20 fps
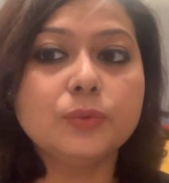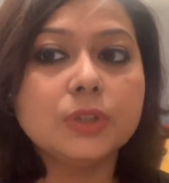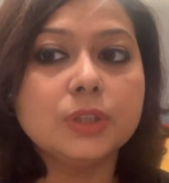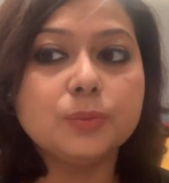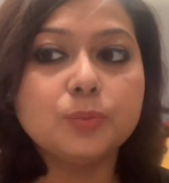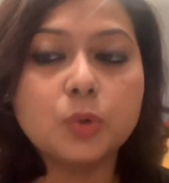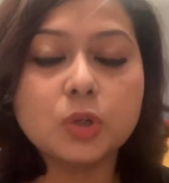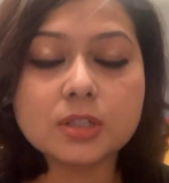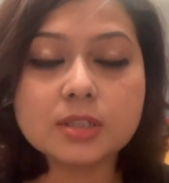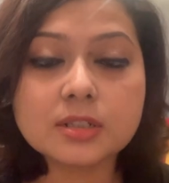
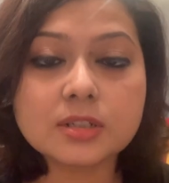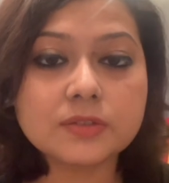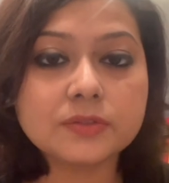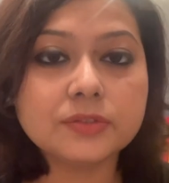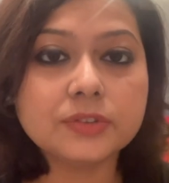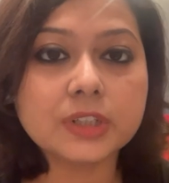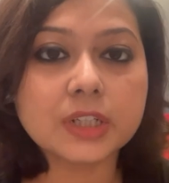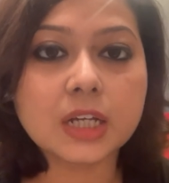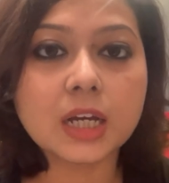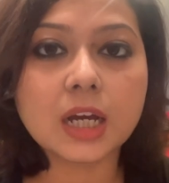
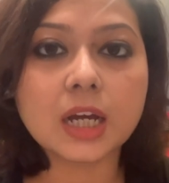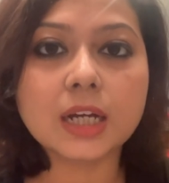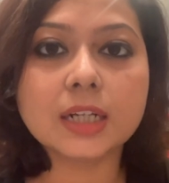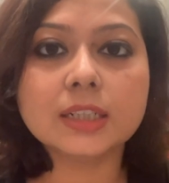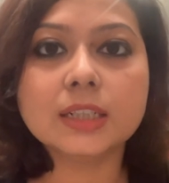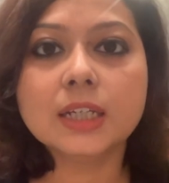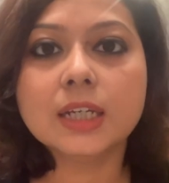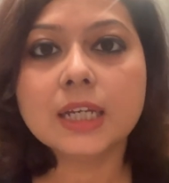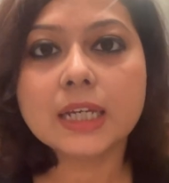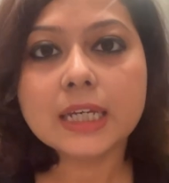positive regard,
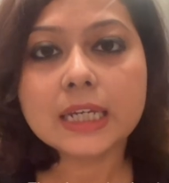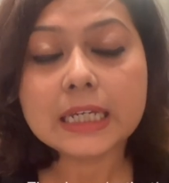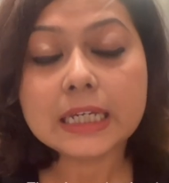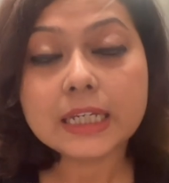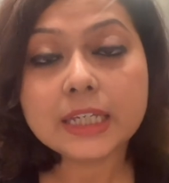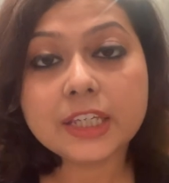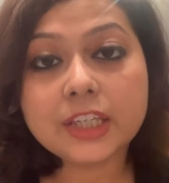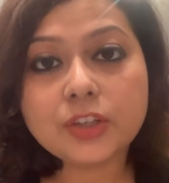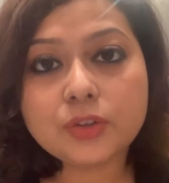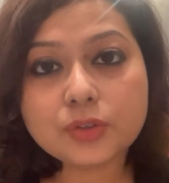
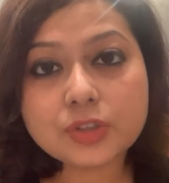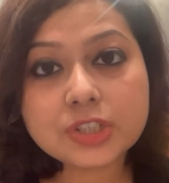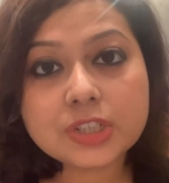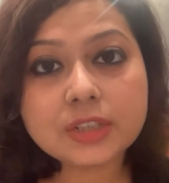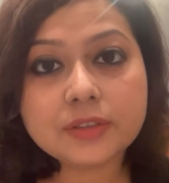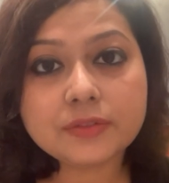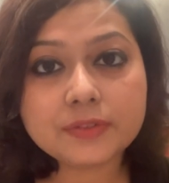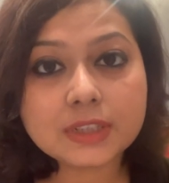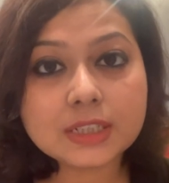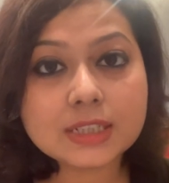he or
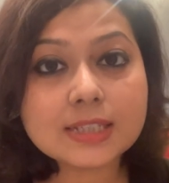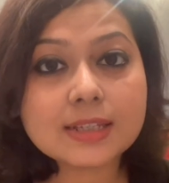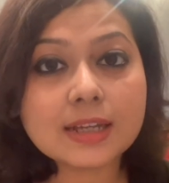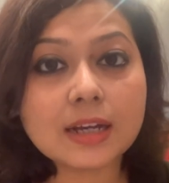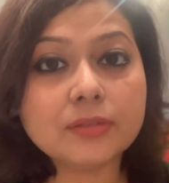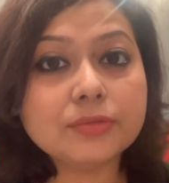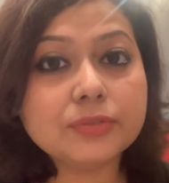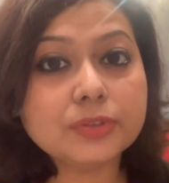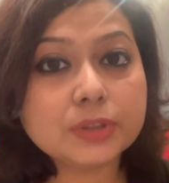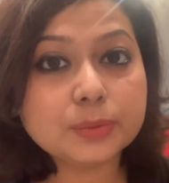she feels
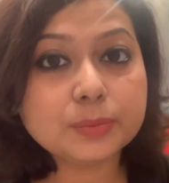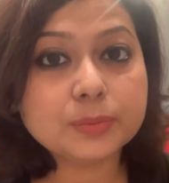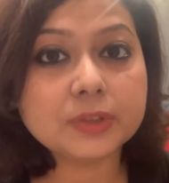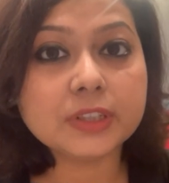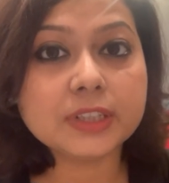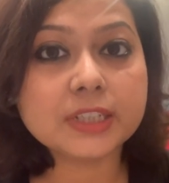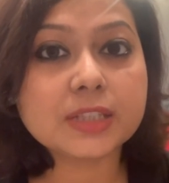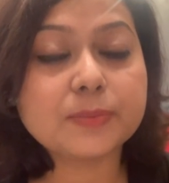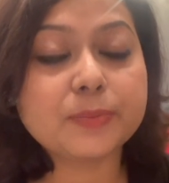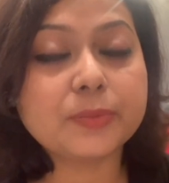
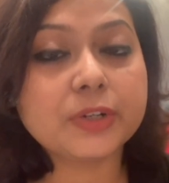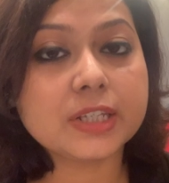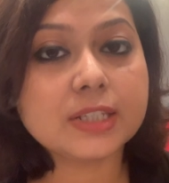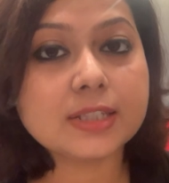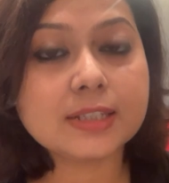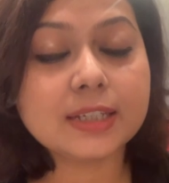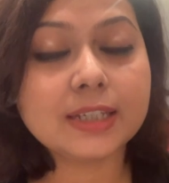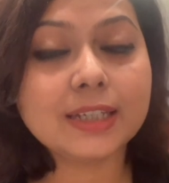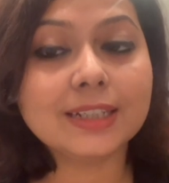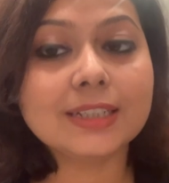comfortable
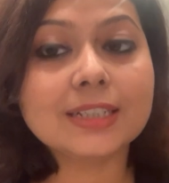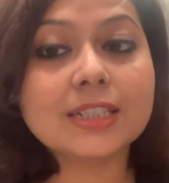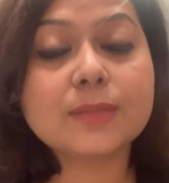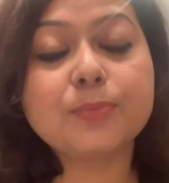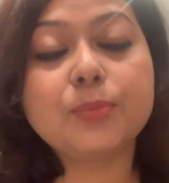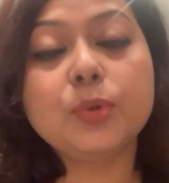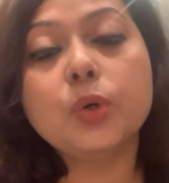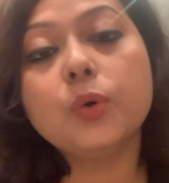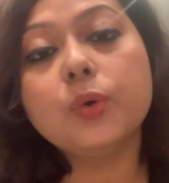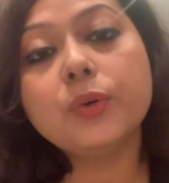expressing and
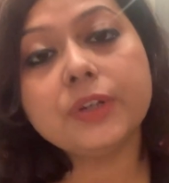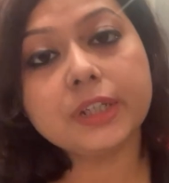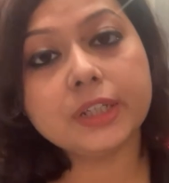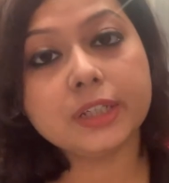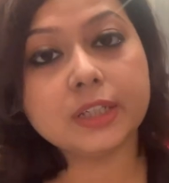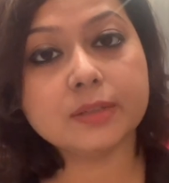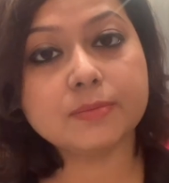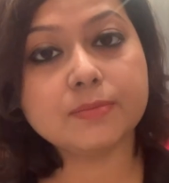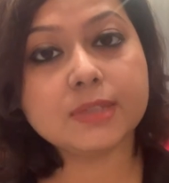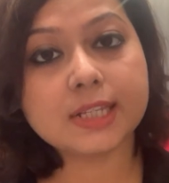
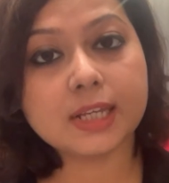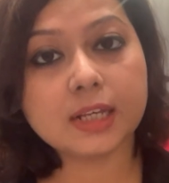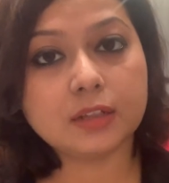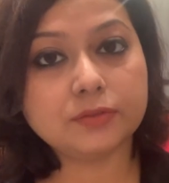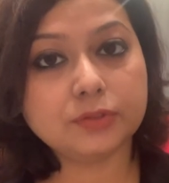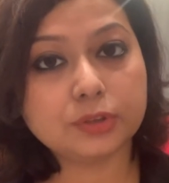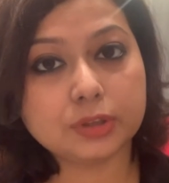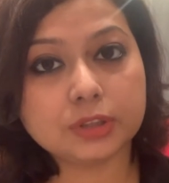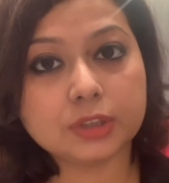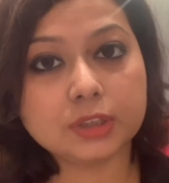exploring
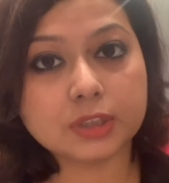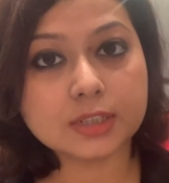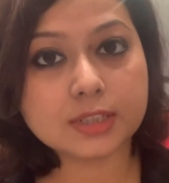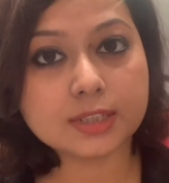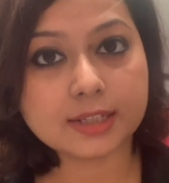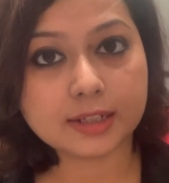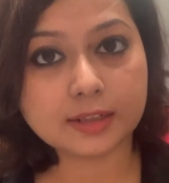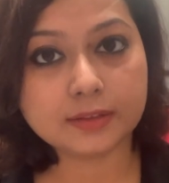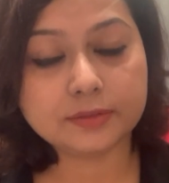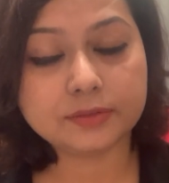himself or
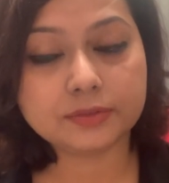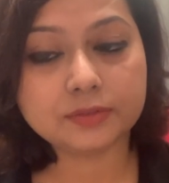herself.